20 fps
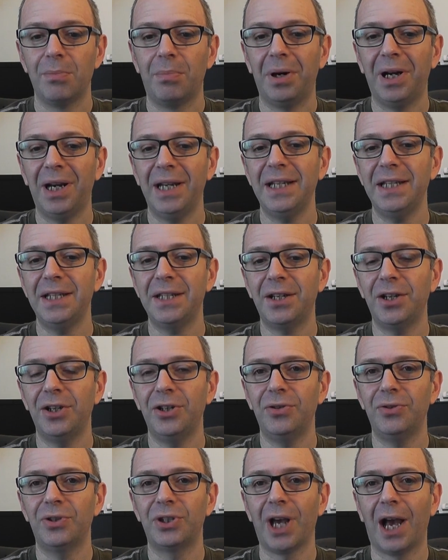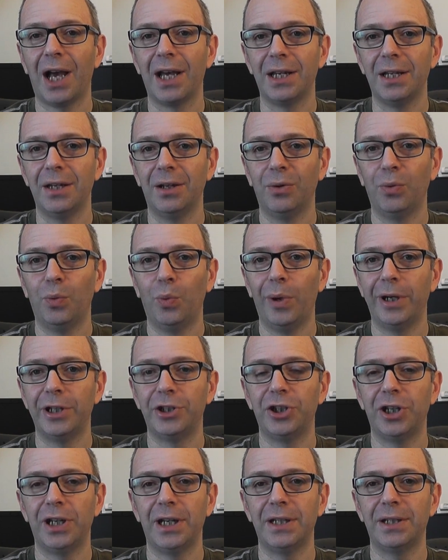Please can you say
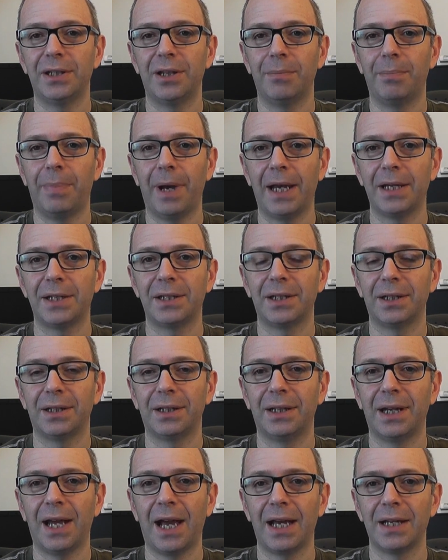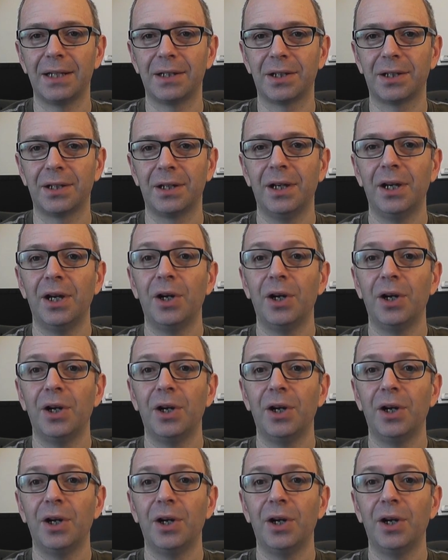which is the best NAS?